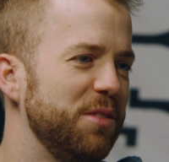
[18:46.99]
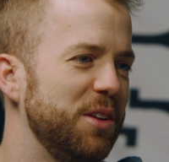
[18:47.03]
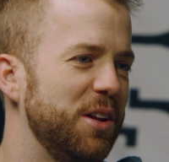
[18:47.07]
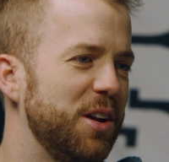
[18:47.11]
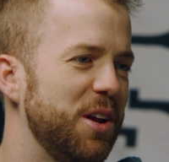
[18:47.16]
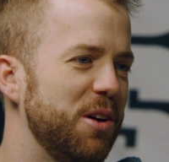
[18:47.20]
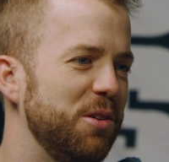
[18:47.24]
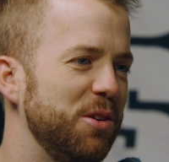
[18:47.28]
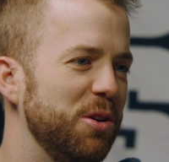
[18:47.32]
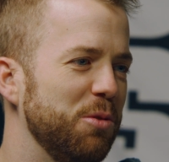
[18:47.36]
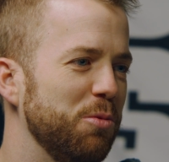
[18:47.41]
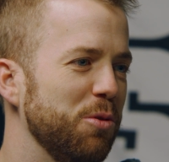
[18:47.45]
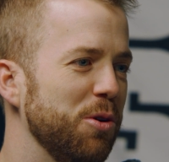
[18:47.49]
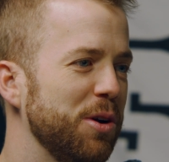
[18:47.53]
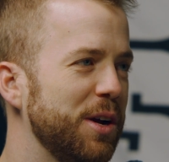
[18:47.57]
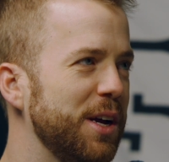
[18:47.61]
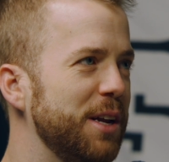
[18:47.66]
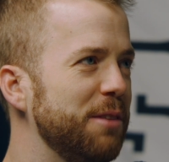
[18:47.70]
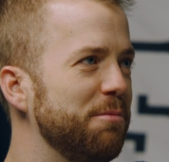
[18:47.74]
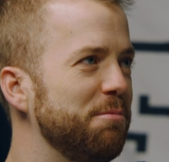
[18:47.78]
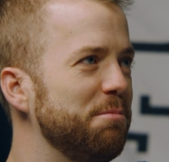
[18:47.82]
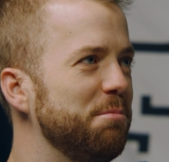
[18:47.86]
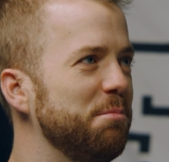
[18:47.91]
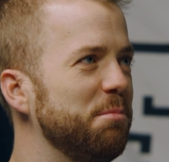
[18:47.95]
you're
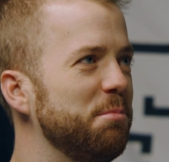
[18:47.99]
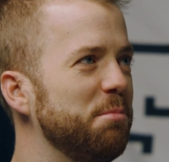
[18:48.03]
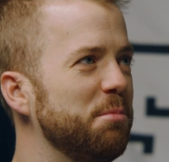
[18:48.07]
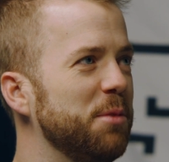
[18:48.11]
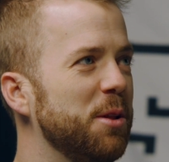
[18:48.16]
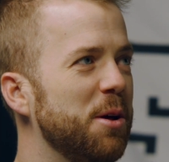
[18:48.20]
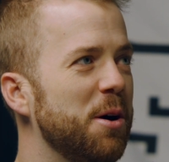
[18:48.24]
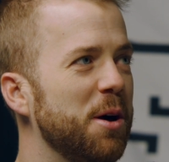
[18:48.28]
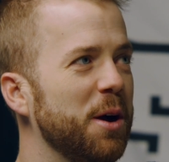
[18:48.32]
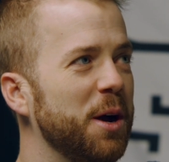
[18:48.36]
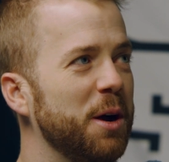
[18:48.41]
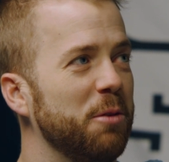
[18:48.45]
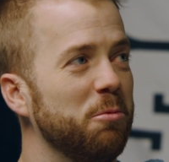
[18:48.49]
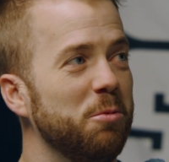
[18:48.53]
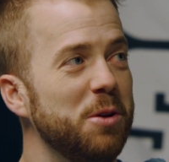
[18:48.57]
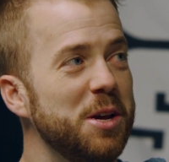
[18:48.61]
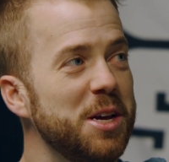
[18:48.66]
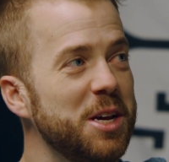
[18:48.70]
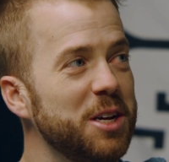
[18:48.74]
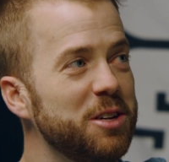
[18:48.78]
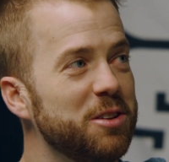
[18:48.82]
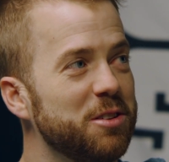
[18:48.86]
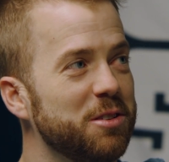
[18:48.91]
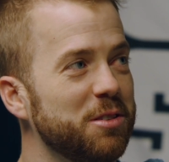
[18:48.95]
working long
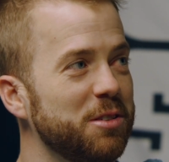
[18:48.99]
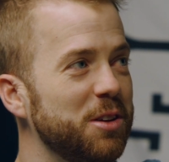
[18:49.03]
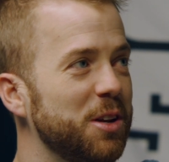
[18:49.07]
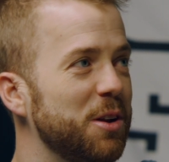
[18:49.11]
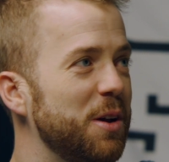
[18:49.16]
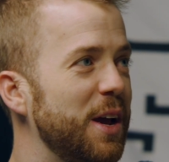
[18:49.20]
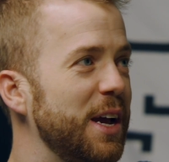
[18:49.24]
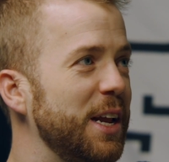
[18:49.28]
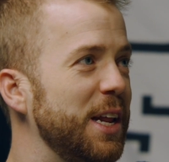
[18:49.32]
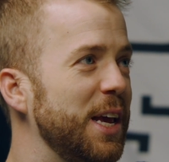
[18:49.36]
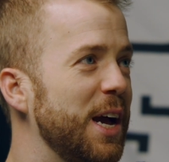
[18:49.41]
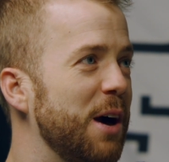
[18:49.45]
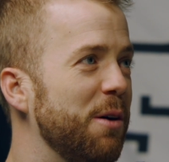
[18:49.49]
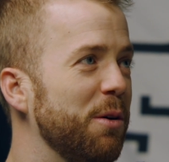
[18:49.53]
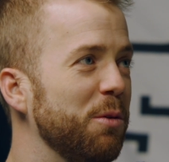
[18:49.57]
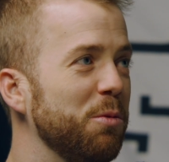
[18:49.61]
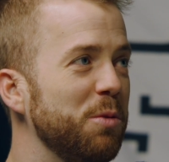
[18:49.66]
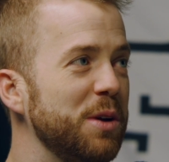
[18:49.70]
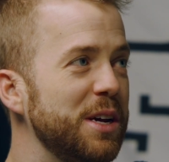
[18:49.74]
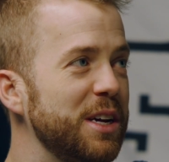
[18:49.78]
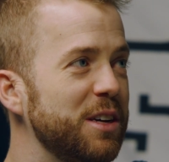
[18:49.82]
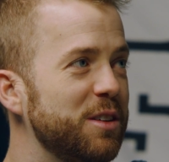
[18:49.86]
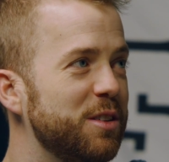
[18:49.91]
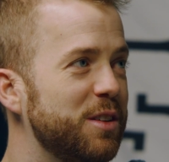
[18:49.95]
weeks, 80-hour
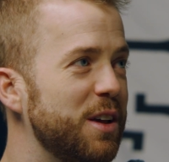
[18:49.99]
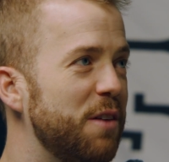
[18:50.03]
weeks,